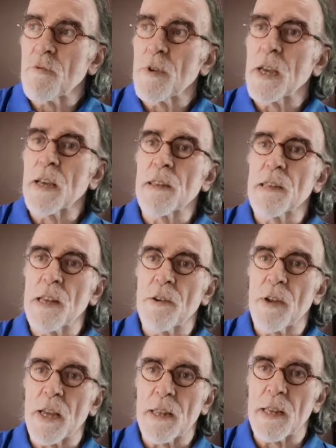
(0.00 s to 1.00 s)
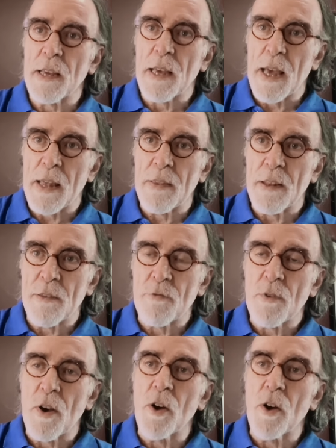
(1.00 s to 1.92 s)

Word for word: re accelerating and this